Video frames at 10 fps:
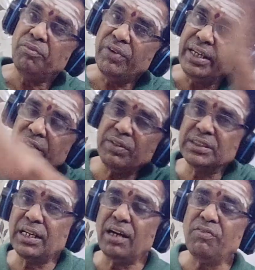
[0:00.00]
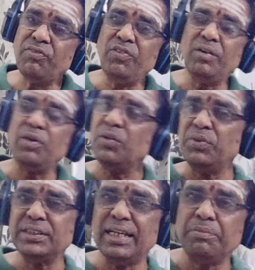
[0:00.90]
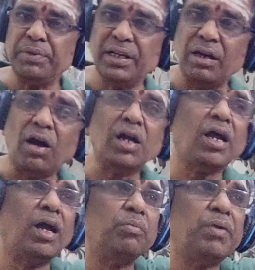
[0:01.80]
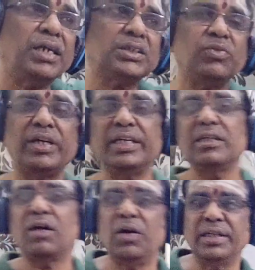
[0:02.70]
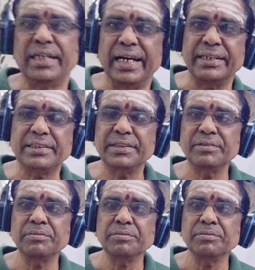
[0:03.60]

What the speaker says: When it was rough, what was happening? Not all parts were in contact.